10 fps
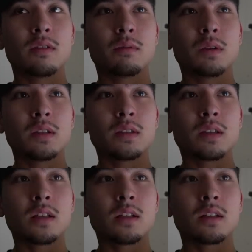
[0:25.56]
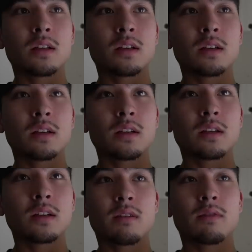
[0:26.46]
means anything.
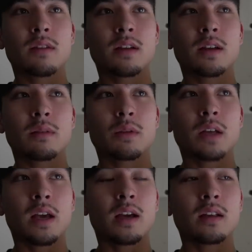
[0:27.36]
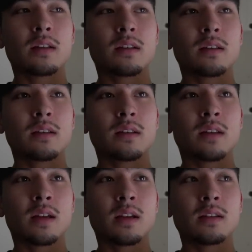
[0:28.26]
I feel like I'm an ant
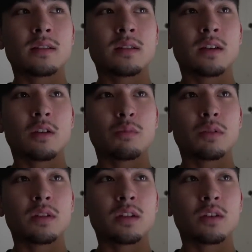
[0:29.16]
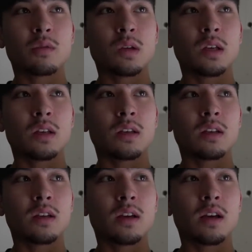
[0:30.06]
that isn't helping the queen
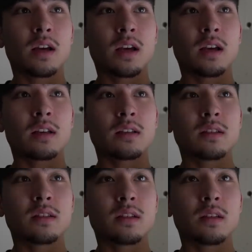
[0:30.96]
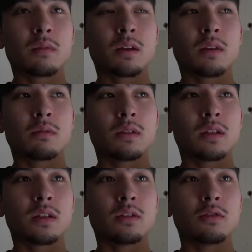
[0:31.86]
ant, and I'm not really
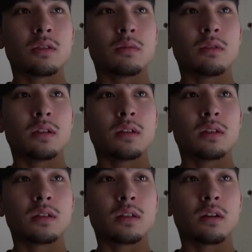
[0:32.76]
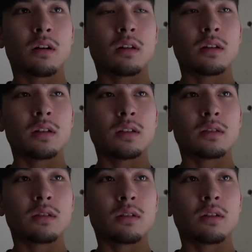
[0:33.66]
contributing to the colony,
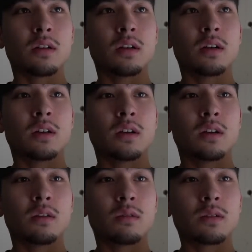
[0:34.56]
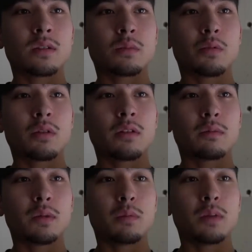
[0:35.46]
so what's the point
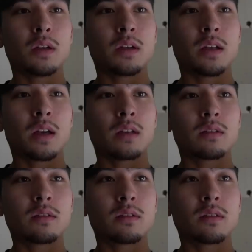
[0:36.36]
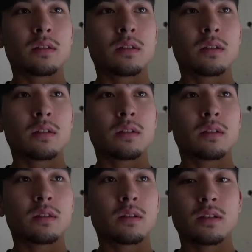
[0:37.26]
of me being an ant?
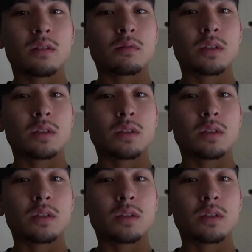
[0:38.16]
You know what I'm